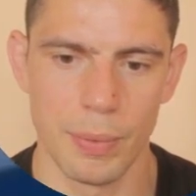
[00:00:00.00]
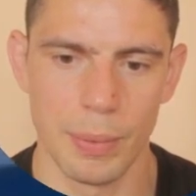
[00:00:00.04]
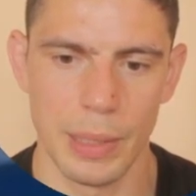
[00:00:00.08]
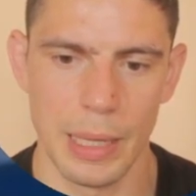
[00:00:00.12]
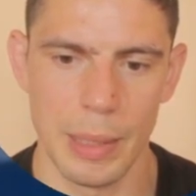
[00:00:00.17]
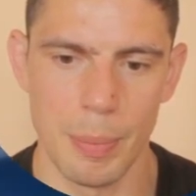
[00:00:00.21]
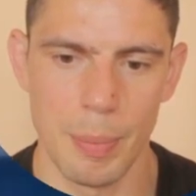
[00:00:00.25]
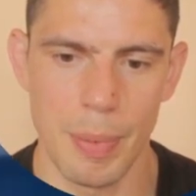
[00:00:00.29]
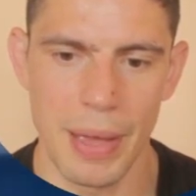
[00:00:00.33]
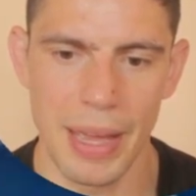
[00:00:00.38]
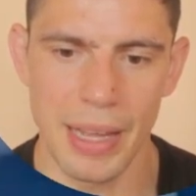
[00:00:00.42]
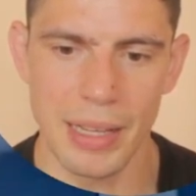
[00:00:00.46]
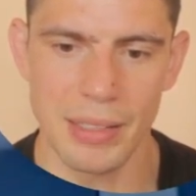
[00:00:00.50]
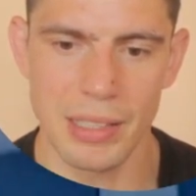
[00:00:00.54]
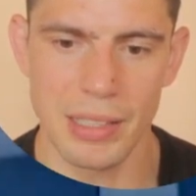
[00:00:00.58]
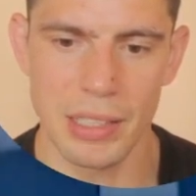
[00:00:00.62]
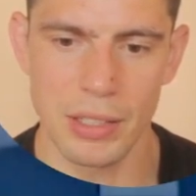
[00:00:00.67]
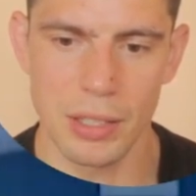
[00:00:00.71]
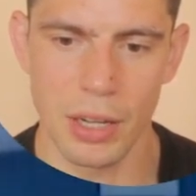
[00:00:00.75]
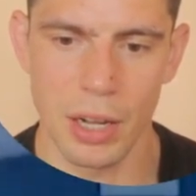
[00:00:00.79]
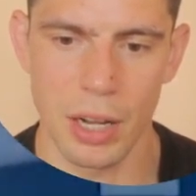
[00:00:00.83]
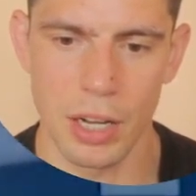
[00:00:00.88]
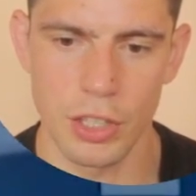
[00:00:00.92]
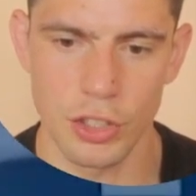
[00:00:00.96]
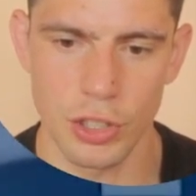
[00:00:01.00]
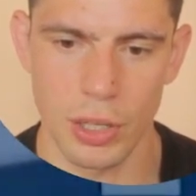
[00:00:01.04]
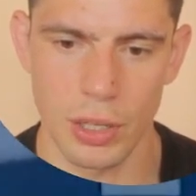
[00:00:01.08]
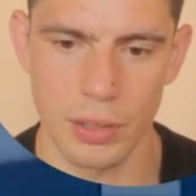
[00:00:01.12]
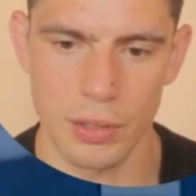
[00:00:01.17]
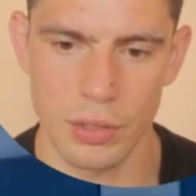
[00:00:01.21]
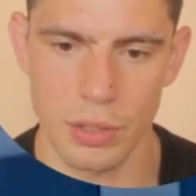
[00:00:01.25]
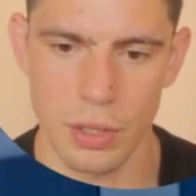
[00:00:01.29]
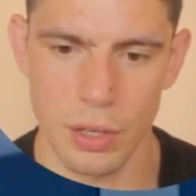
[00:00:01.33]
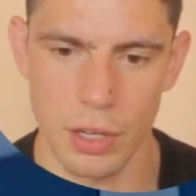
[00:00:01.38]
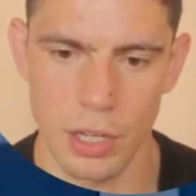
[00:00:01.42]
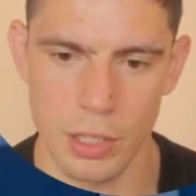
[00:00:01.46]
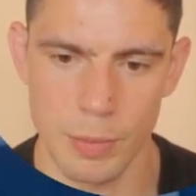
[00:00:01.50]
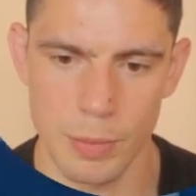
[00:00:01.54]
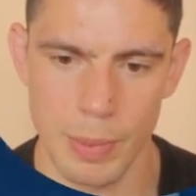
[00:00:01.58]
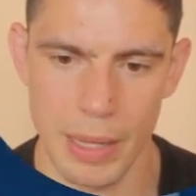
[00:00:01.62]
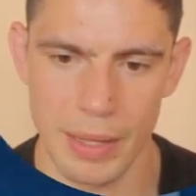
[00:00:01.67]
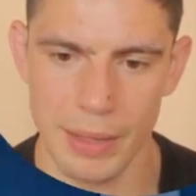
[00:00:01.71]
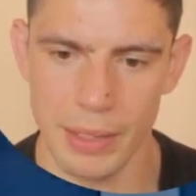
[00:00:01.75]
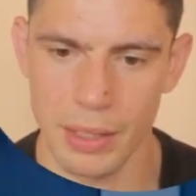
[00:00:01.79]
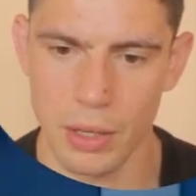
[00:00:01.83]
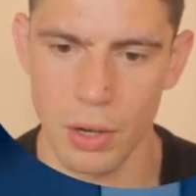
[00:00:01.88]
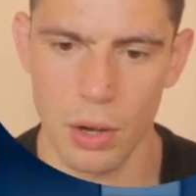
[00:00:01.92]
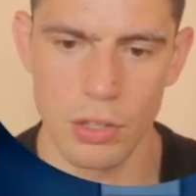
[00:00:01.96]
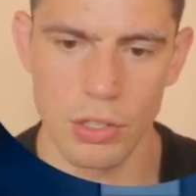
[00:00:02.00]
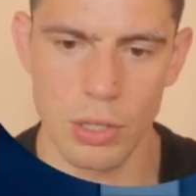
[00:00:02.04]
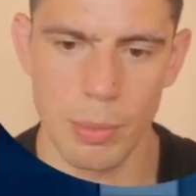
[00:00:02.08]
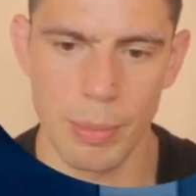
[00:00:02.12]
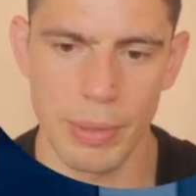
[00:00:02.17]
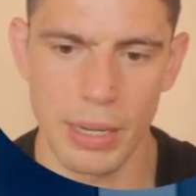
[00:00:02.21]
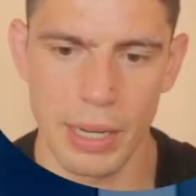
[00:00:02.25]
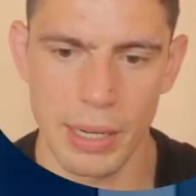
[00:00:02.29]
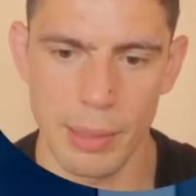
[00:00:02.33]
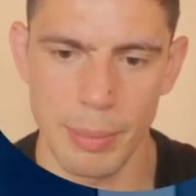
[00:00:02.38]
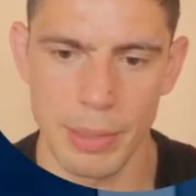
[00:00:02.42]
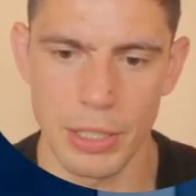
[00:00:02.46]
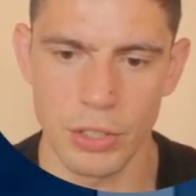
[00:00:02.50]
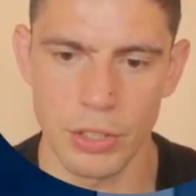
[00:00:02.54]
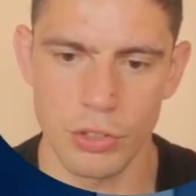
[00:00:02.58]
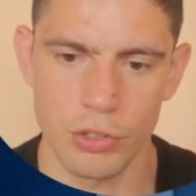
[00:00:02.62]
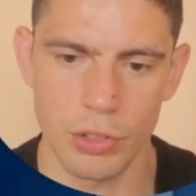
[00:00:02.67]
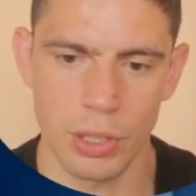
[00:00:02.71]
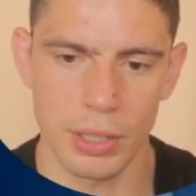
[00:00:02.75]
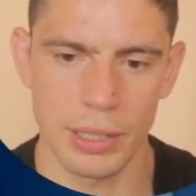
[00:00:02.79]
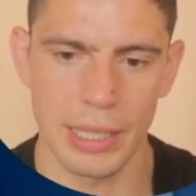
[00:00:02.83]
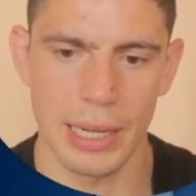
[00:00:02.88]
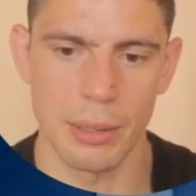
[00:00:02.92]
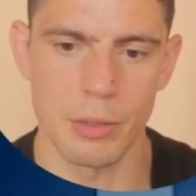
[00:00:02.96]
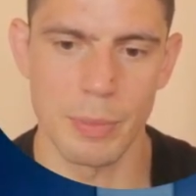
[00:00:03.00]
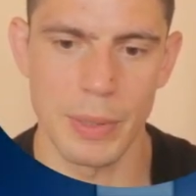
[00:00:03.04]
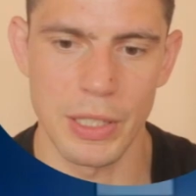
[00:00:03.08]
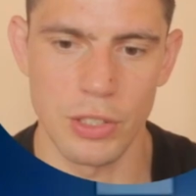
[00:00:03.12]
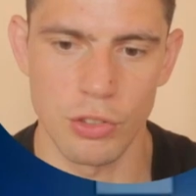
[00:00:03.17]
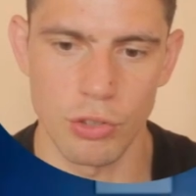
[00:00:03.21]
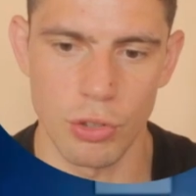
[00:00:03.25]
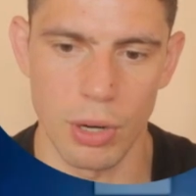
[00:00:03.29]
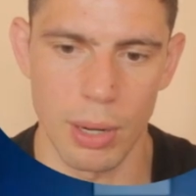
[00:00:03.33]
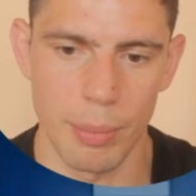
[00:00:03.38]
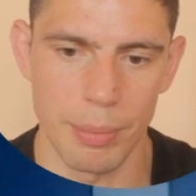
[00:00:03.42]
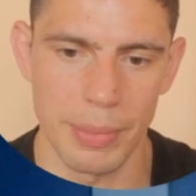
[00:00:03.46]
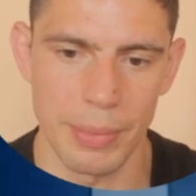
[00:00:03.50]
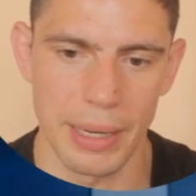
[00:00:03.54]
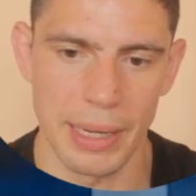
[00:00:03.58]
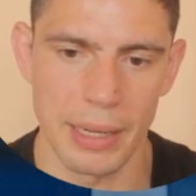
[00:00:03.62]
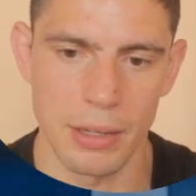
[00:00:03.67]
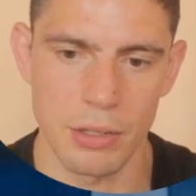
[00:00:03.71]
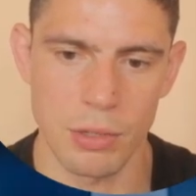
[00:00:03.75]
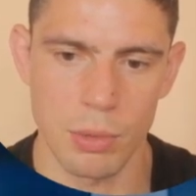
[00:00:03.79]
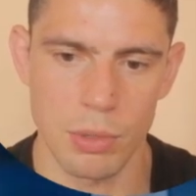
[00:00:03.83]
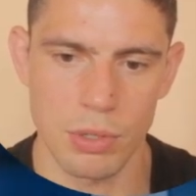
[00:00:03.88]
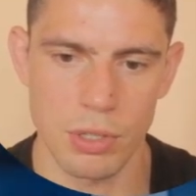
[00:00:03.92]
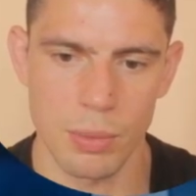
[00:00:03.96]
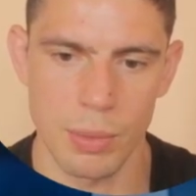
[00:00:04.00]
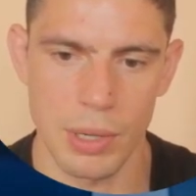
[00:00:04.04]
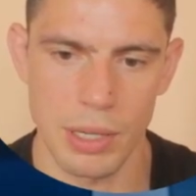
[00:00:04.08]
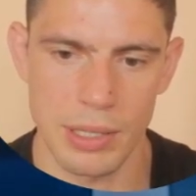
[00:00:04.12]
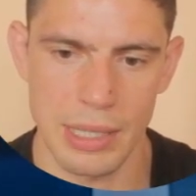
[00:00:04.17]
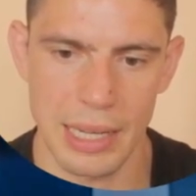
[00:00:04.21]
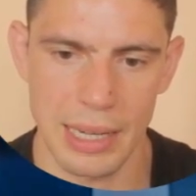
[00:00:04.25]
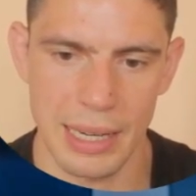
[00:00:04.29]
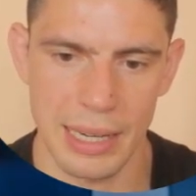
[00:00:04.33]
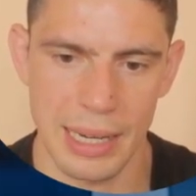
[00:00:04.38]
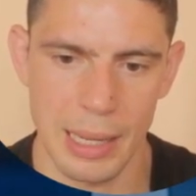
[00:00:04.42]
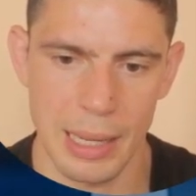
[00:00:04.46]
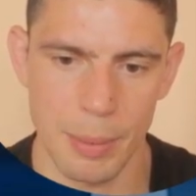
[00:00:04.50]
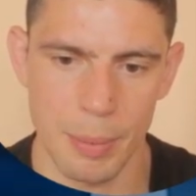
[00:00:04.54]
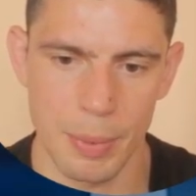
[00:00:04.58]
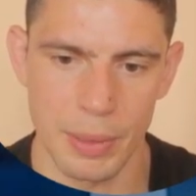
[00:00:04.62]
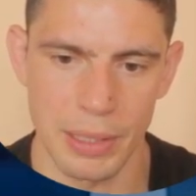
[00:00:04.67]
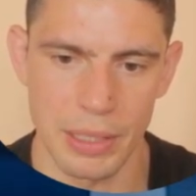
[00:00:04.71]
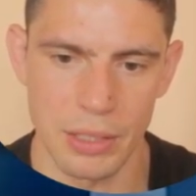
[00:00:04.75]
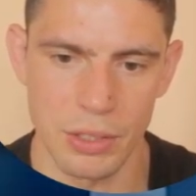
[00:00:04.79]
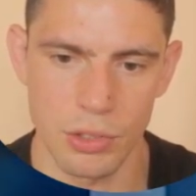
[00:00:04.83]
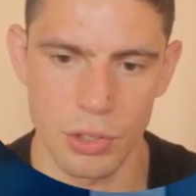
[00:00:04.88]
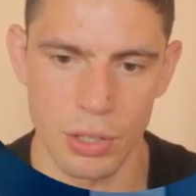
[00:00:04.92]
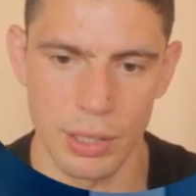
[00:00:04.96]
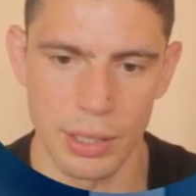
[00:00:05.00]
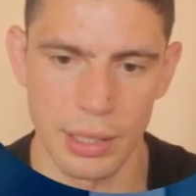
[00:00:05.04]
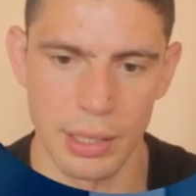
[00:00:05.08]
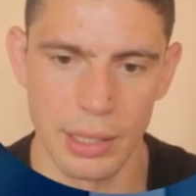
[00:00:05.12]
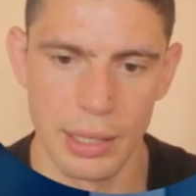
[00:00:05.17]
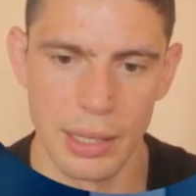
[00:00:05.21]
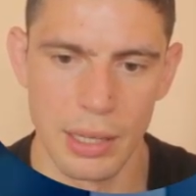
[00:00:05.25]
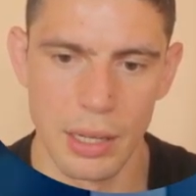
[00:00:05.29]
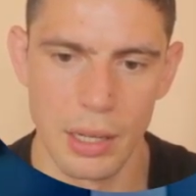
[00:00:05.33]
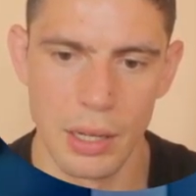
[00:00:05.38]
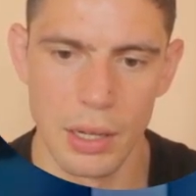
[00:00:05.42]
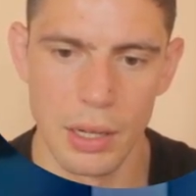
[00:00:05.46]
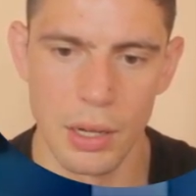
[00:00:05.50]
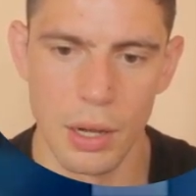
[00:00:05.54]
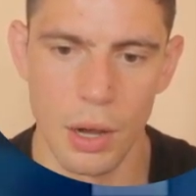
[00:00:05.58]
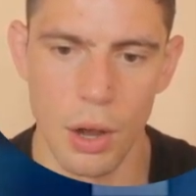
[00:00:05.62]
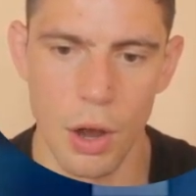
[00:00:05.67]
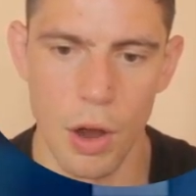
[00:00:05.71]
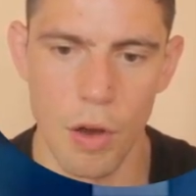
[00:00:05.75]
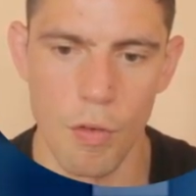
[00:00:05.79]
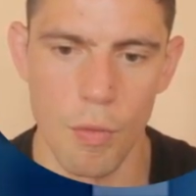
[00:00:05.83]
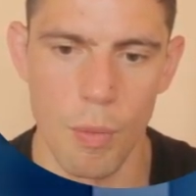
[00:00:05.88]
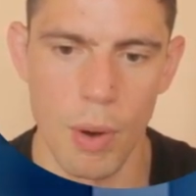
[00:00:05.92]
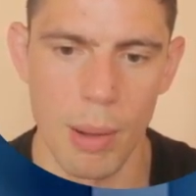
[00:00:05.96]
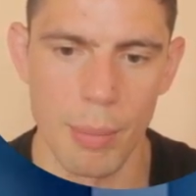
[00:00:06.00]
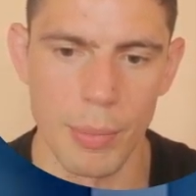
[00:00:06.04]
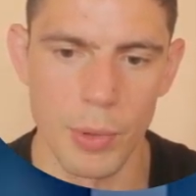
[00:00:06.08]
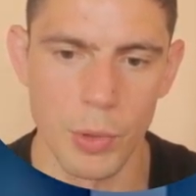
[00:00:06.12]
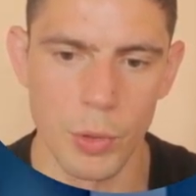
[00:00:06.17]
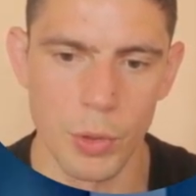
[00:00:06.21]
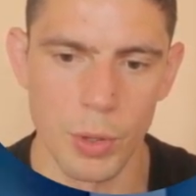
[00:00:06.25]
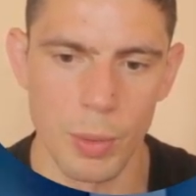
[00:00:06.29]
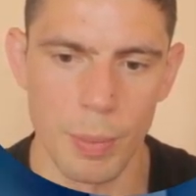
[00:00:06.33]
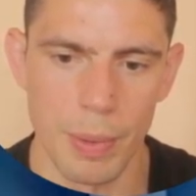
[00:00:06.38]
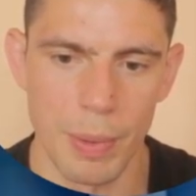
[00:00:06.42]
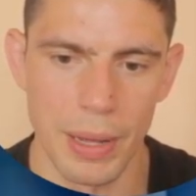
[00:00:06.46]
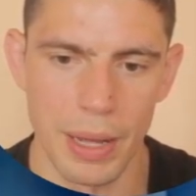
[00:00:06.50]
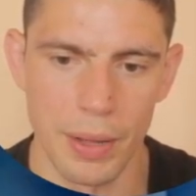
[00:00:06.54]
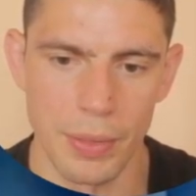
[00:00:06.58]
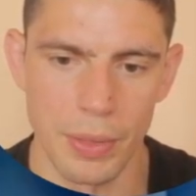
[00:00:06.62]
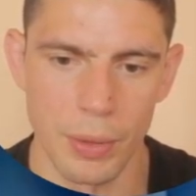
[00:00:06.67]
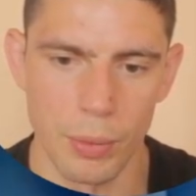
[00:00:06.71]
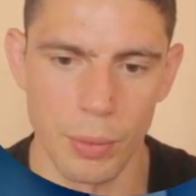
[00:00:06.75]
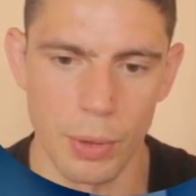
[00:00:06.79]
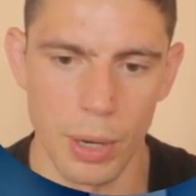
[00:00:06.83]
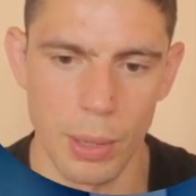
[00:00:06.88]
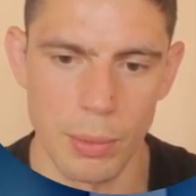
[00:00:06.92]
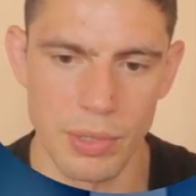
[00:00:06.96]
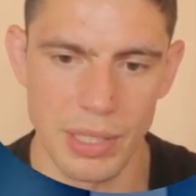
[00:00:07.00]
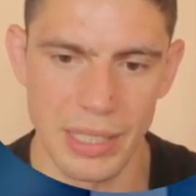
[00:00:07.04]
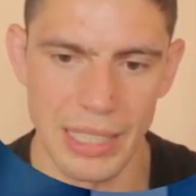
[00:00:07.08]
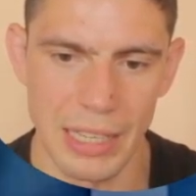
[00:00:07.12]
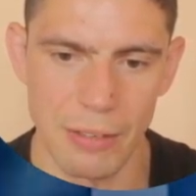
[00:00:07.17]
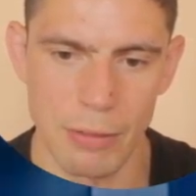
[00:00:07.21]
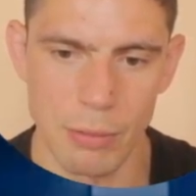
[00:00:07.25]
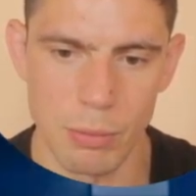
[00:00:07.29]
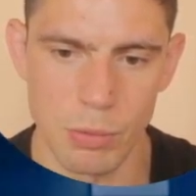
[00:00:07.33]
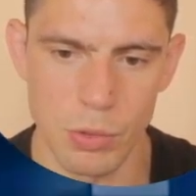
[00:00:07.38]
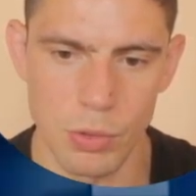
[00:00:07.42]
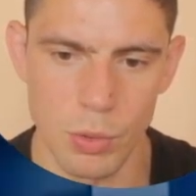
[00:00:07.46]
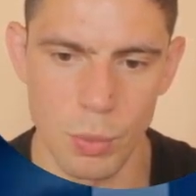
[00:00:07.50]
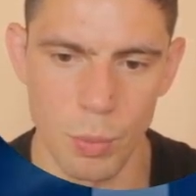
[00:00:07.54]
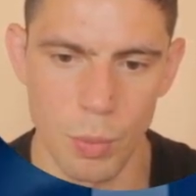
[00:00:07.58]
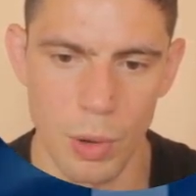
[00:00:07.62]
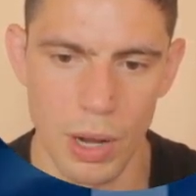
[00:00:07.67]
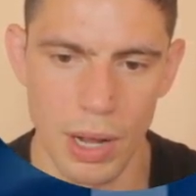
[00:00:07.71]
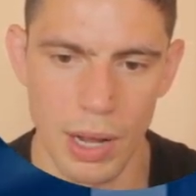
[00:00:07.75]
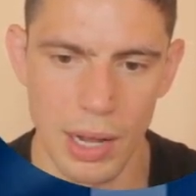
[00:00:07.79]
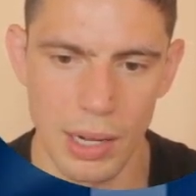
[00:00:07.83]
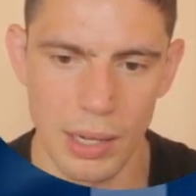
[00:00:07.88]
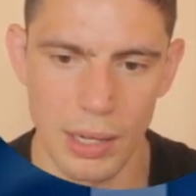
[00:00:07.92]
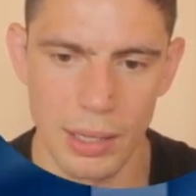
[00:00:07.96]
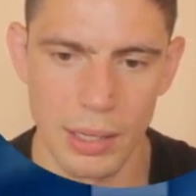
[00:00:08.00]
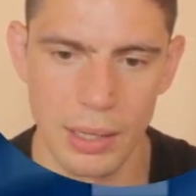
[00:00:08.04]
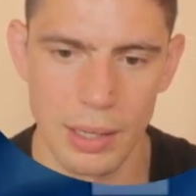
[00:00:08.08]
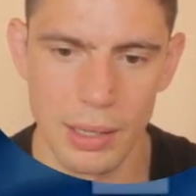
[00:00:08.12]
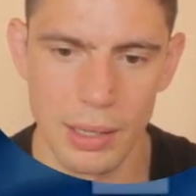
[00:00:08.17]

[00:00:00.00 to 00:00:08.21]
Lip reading: he picks his hard shot, slides back. The guy's coming on a bit strong now. He's been dropped now, so what's the worst that can happen? He's trying to overwhelm Inoue a bit on the ropes and give him some work.